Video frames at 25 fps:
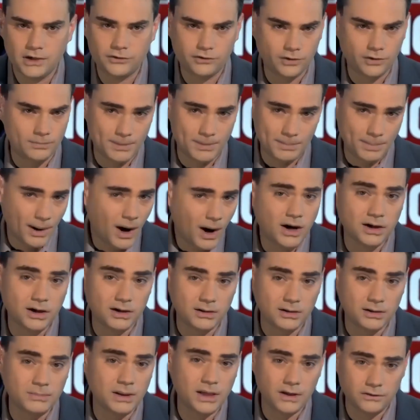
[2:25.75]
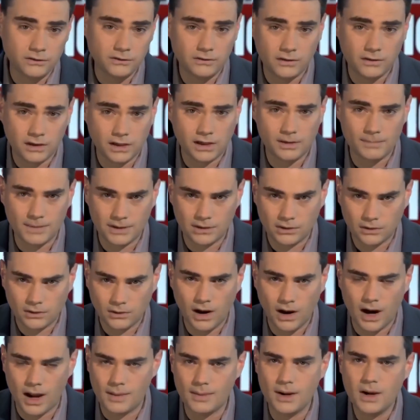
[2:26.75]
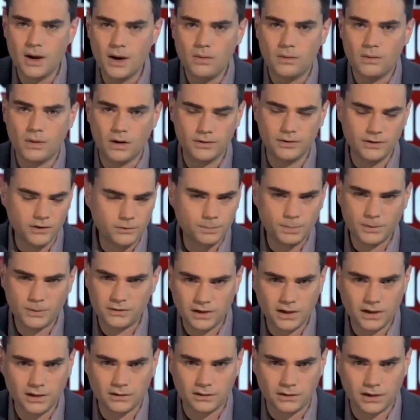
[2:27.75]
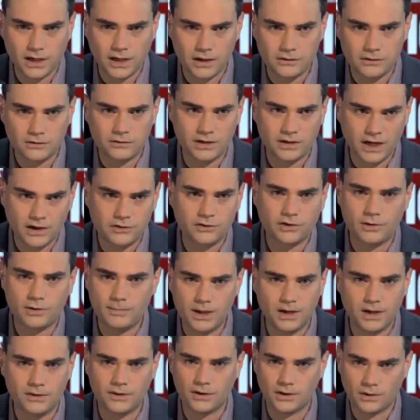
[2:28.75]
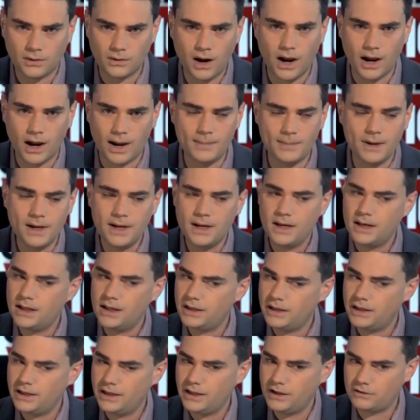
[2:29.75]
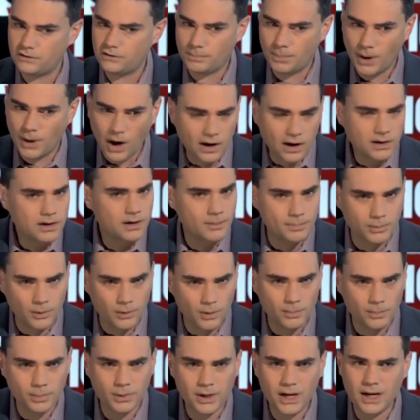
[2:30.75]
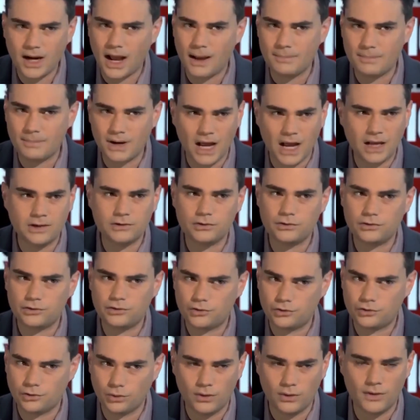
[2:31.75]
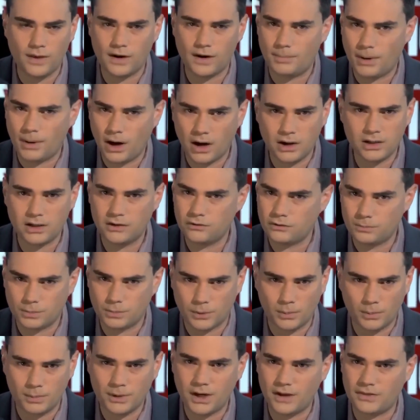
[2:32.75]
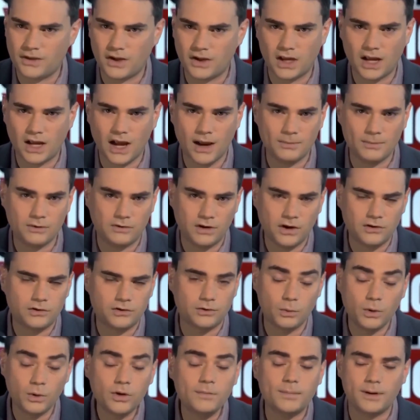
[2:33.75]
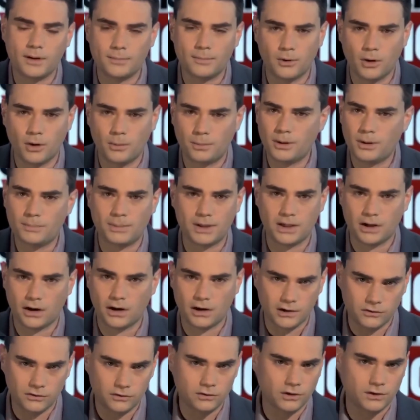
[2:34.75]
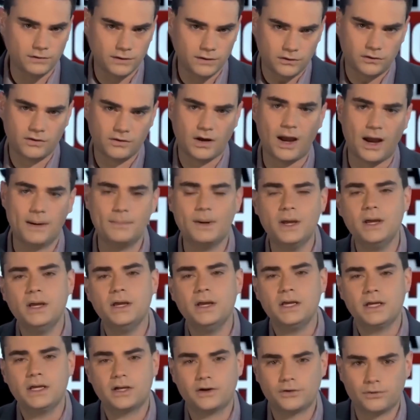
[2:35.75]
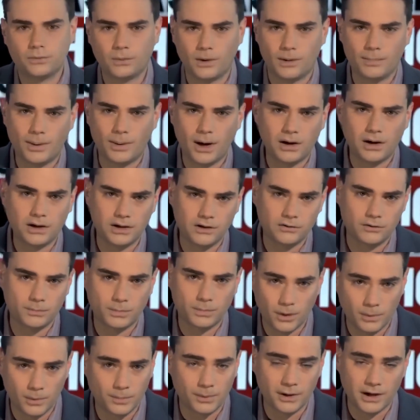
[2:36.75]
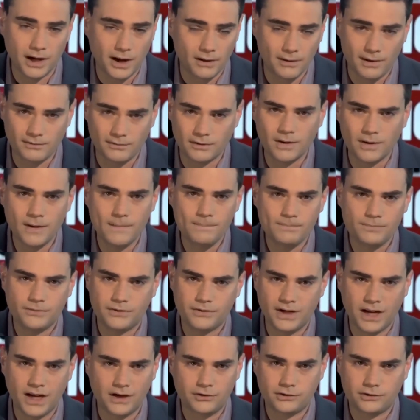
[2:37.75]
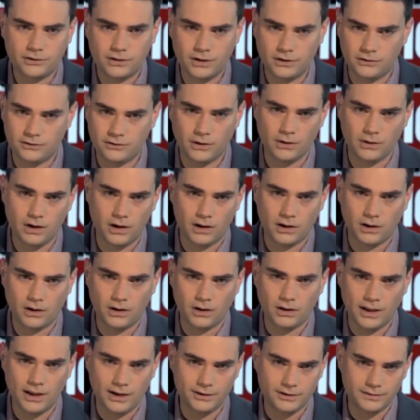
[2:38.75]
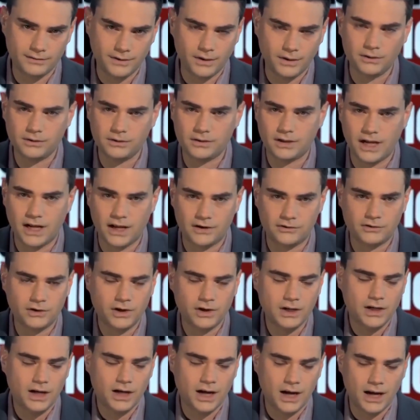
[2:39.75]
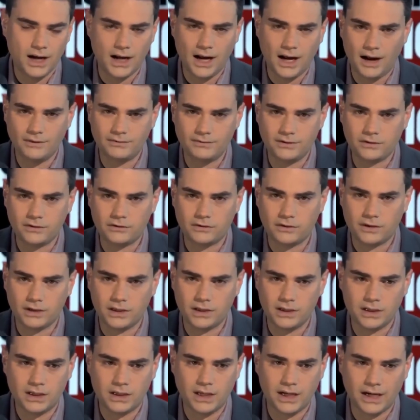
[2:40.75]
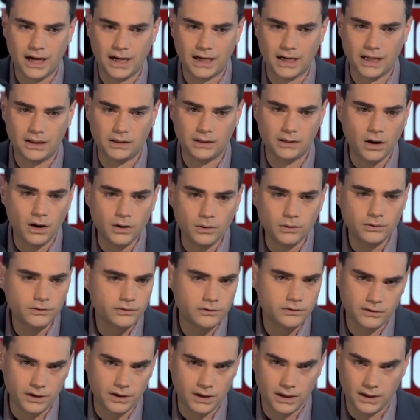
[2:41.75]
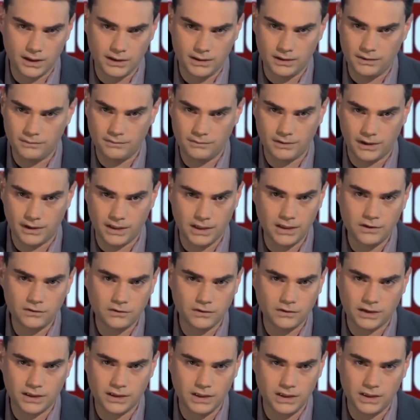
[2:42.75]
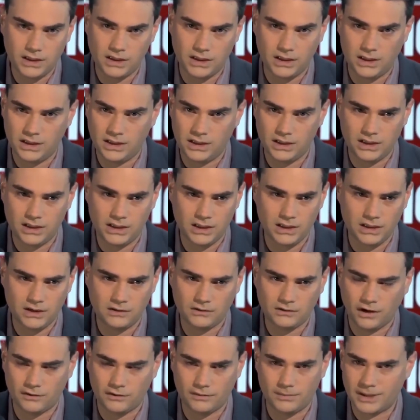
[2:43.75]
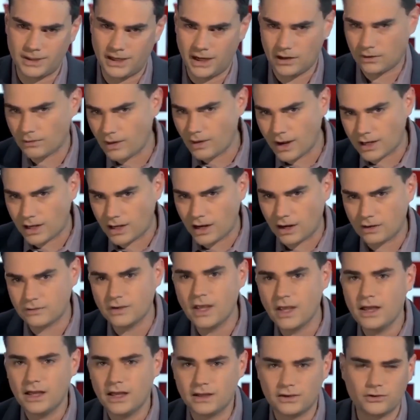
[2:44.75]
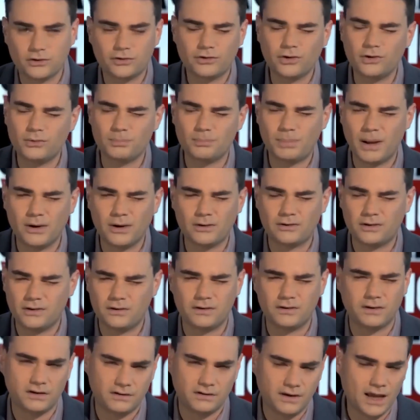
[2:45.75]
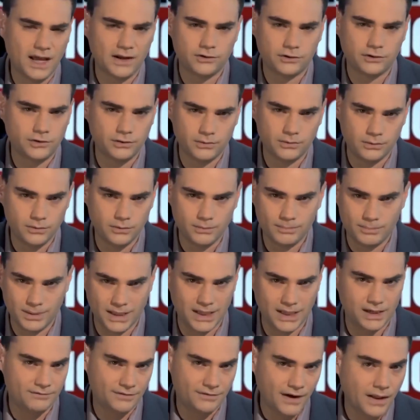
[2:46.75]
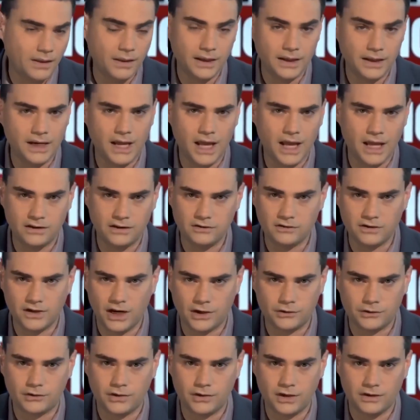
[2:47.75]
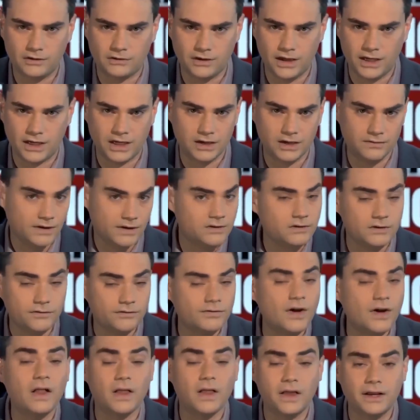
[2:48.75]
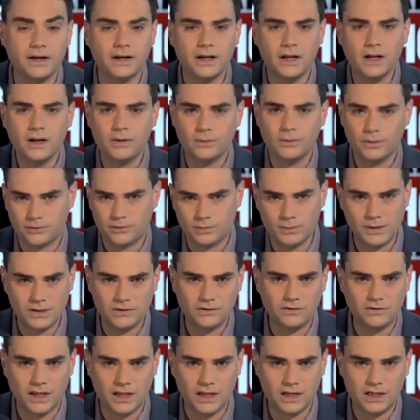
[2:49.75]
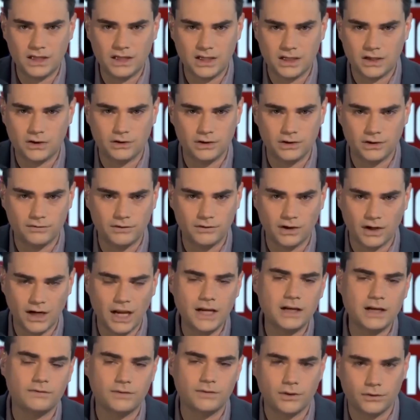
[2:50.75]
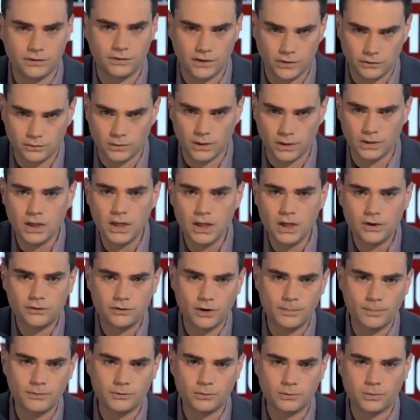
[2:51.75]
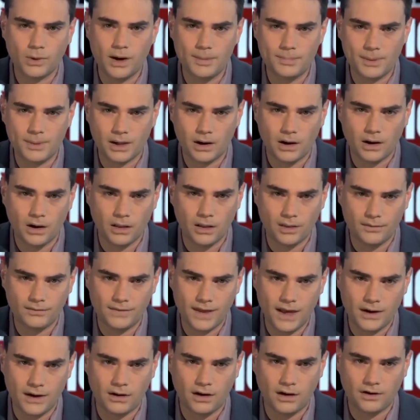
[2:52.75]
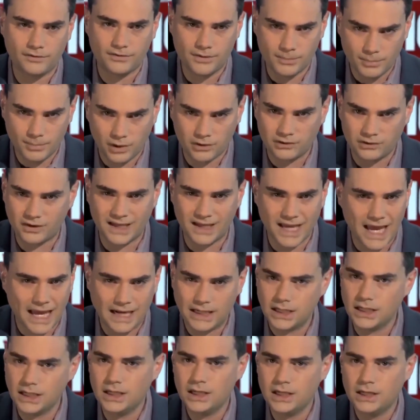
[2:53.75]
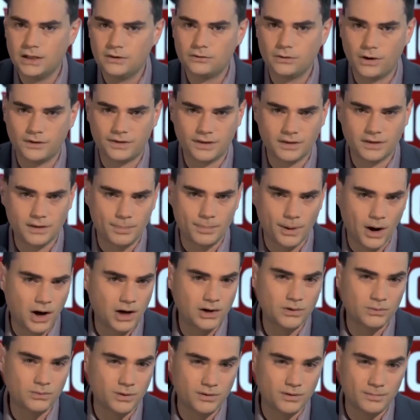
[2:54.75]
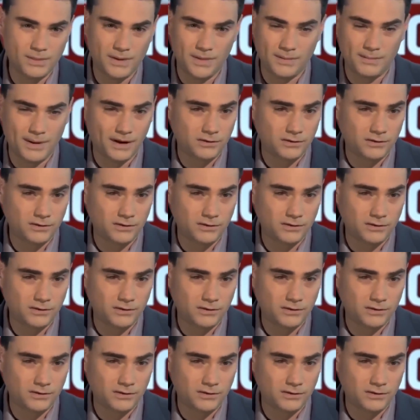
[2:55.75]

that. He shouldn't be pardoned because he did commit the crime. Well, in this particular case, Dinesh committed the crime. Is a pardon appropriate? I'm not sure that a pardon is appropriate. I think a commutation would have been appropriate, but he already served his time. Here's where a pardon is appropriate, however. Dinesh is no longer allowed to vote. Dinesh obviously cannot get loans very easily. It's hard for him to get credit cards. Like, there are certain penalties that attach to being a felon, and Dinesh is a convicted felon, which means that he couldn't have done any of those things. Well, Trump is wiping all of that off the books. Again, do I think the pardon